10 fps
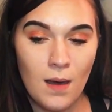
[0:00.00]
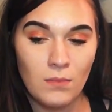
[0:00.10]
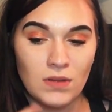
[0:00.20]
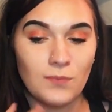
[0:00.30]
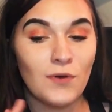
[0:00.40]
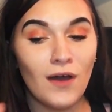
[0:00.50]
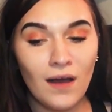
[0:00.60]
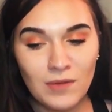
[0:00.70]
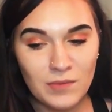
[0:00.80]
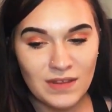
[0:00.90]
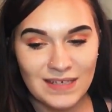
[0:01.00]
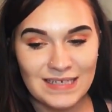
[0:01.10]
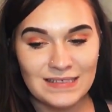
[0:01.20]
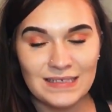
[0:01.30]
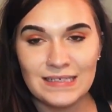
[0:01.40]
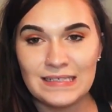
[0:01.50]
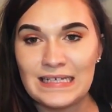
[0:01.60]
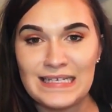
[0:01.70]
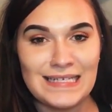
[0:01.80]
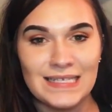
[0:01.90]
But the problem with this is
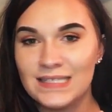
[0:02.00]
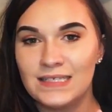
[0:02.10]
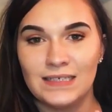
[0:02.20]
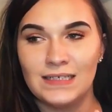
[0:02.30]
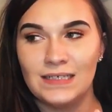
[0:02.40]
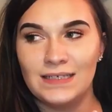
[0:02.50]
it doesn't